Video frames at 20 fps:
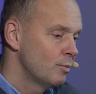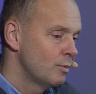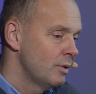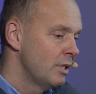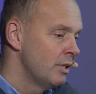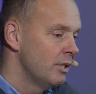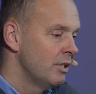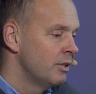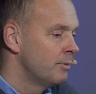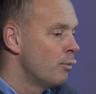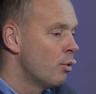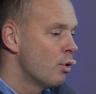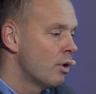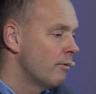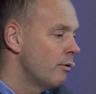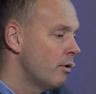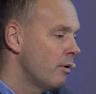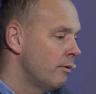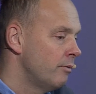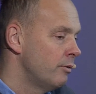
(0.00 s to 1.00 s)
it's more
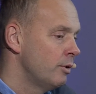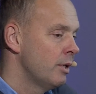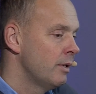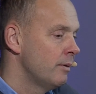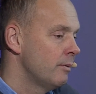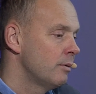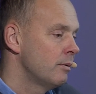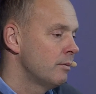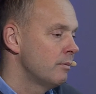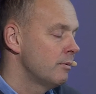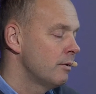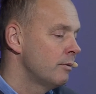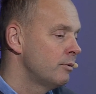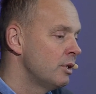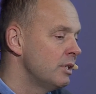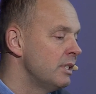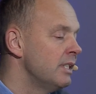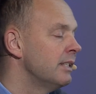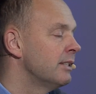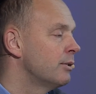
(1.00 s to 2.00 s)
of
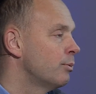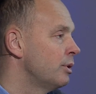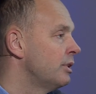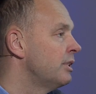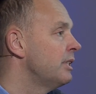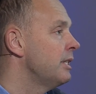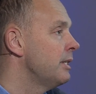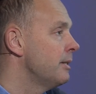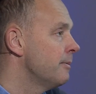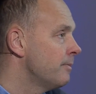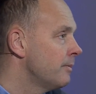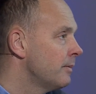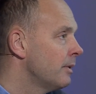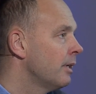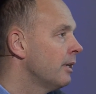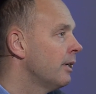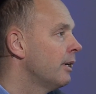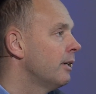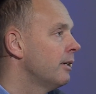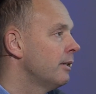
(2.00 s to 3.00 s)
the deals we see,
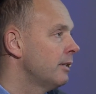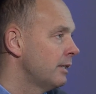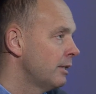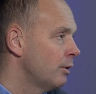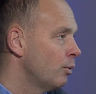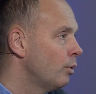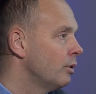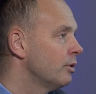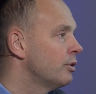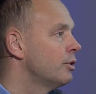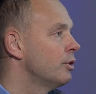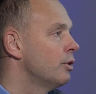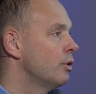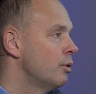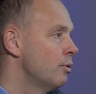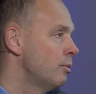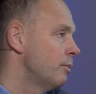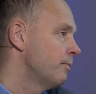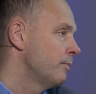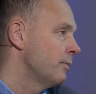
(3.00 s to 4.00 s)
and
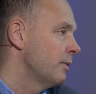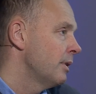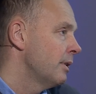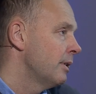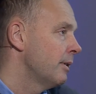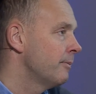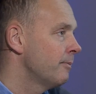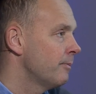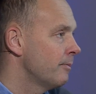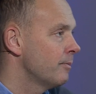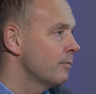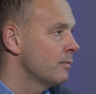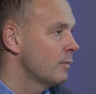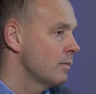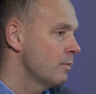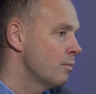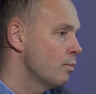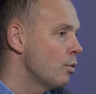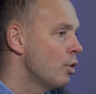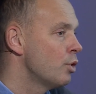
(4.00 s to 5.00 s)
also
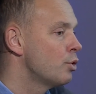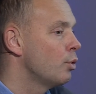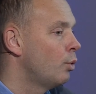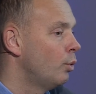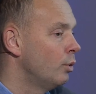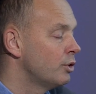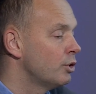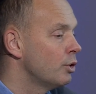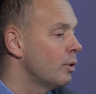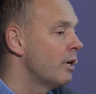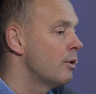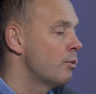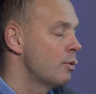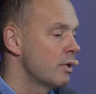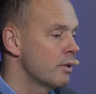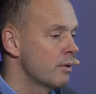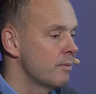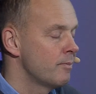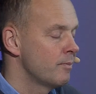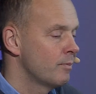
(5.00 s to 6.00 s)
what also
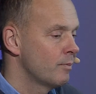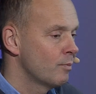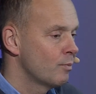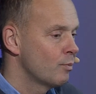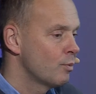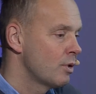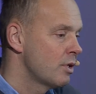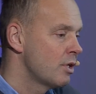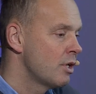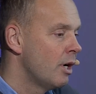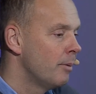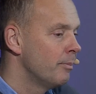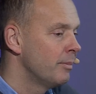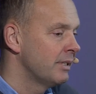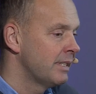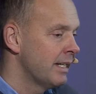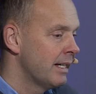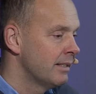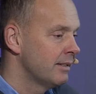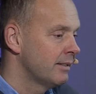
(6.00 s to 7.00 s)
our
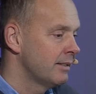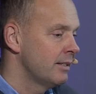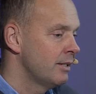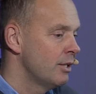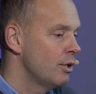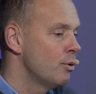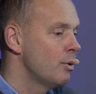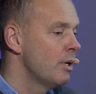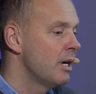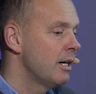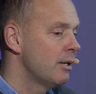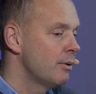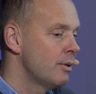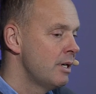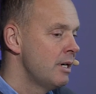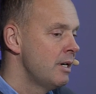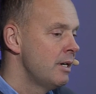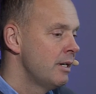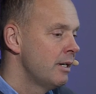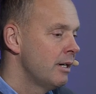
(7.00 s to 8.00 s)
competence and know-how.
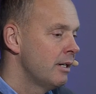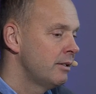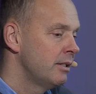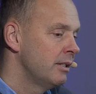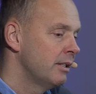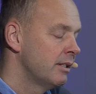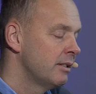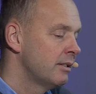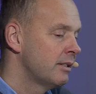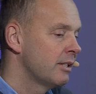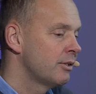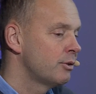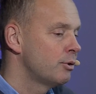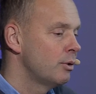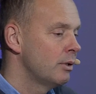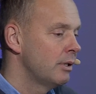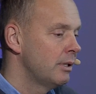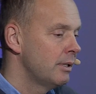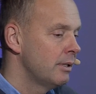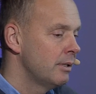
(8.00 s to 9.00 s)
I think
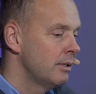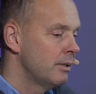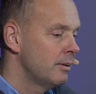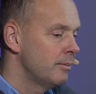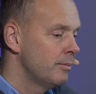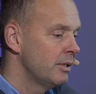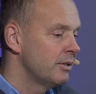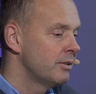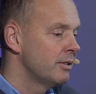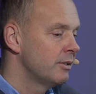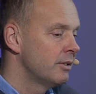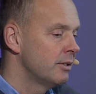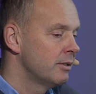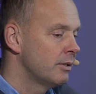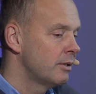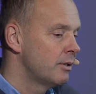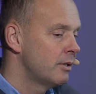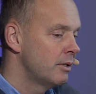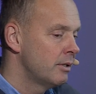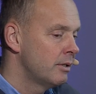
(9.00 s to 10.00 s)
industrial
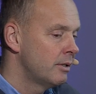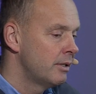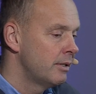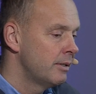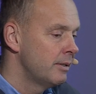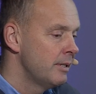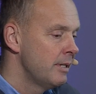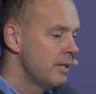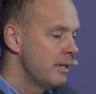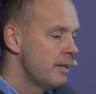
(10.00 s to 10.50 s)
businesses are